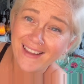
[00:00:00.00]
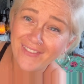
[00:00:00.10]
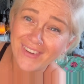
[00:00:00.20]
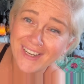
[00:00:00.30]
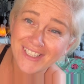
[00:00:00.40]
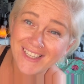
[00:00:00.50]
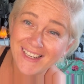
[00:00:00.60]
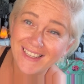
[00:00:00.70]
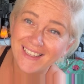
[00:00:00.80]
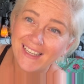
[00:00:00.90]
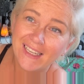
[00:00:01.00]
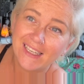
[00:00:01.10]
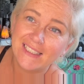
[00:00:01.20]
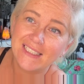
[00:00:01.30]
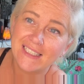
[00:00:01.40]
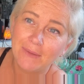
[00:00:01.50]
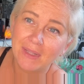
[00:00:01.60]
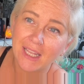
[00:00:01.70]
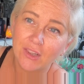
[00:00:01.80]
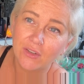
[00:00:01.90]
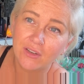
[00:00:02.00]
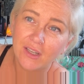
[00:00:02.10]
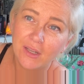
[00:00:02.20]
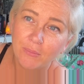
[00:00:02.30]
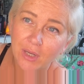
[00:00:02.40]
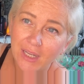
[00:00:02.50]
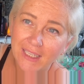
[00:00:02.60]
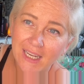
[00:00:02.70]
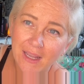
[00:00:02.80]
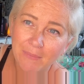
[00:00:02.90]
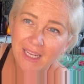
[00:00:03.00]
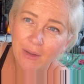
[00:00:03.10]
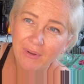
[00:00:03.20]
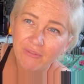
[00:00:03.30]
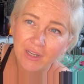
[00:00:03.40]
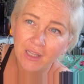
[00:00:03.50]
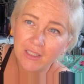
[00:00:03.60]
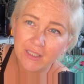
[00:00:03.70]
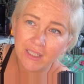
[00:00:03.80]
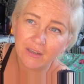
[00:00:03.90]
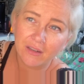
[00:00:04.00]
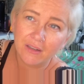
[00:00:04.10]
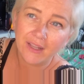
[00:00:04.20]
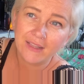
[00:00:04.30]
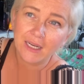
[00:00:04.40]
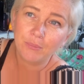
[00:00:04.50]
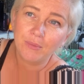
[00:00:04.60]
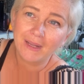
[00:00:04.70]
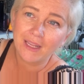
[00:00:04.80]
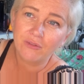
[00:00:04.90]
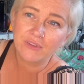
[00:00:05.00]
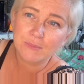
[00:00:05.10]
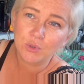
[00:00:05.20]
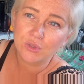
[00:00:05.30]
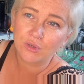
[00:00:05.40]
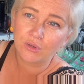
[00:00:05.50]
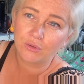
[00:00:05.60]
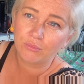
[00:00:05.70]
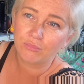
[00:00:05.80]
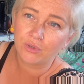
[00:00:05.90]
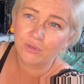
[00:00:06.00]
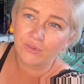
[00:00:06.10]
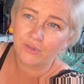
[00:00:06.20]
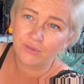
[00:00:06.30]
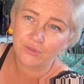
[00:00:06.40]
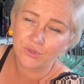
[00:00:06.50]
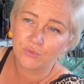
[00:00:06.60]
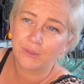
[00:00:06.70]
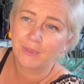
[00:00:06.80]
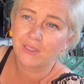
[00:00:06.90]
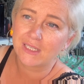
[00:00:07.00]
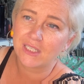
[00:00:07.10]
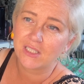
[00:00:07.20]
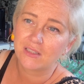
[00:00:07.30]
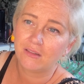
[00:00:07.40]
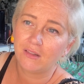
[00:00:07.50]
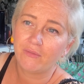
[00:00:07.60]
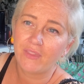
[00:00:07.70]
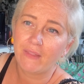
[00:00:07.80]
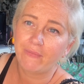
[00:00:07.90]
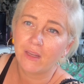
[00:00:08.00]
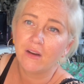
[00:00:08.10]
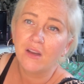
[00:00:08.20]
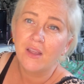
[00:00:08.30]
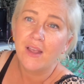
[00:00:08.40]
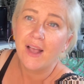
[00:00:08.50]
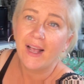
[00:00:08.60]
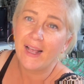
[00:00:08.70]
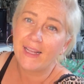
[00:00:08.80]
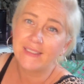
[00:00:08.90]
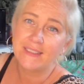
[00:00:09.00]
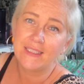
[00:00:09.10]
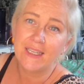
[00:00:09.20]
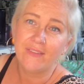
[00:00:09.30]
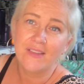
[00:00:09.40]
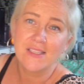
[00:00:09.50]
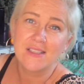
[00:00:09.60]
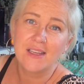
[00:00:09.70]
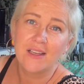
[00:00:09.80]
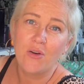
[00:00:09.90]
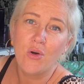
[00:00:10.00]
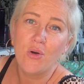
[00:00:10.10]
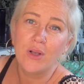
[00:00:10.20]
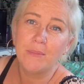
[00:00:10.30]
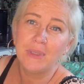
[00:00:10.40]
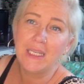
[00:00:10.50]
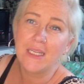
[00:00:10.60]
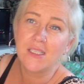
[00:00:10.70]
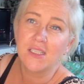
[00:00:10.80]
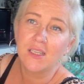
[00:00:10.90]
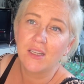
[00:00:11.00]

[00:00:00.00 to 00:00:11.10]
finished it. It didn't take me that long. But uh, yeah, I, might, I went for colour here. And then I put my Elvis poster on the, on the door because I just love that there. And yeah, this is all completed.